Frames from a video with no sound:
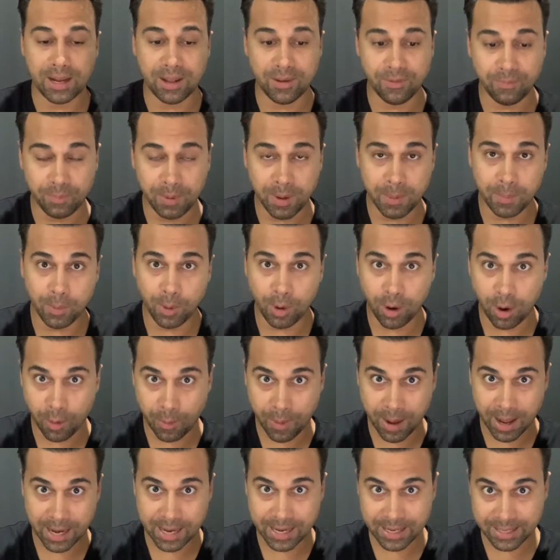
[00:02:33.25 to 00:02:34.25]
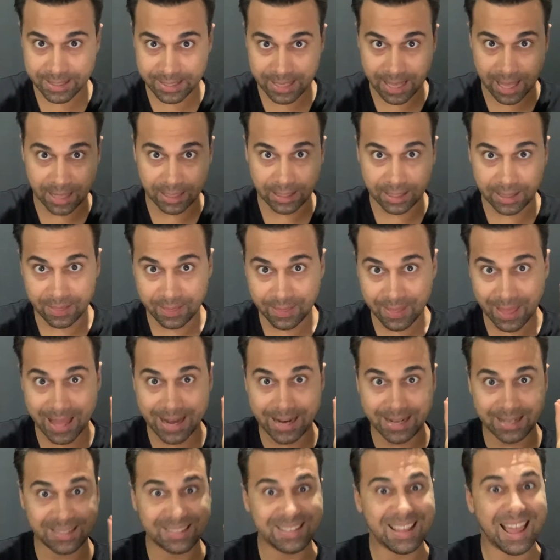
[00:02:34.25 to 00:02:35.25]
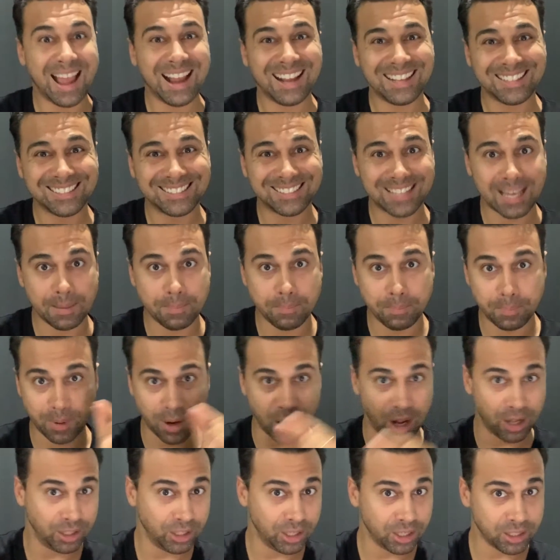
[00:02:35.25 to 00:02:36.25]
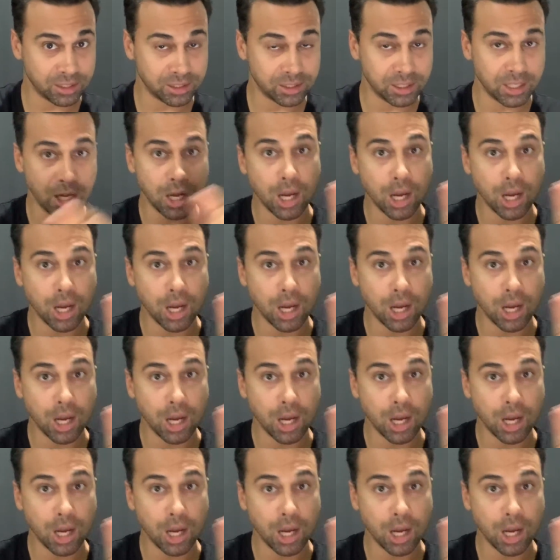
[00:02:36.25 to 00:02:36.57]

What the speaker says: If people are already selling that exact same product,